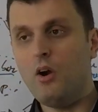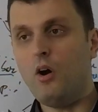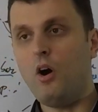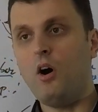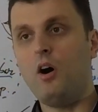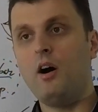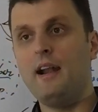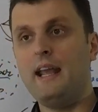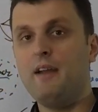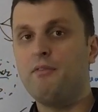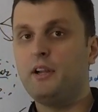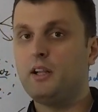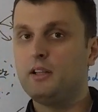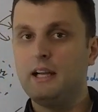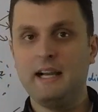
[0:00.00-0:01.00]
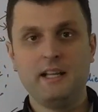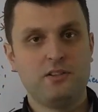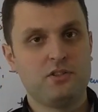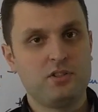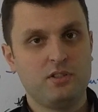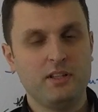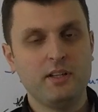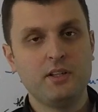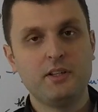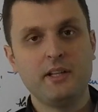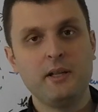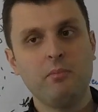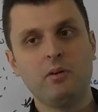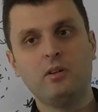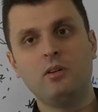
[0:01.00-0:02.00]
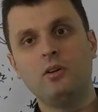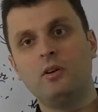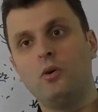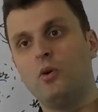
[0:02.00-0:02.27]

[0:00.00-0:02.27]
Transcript: on every client's dinner table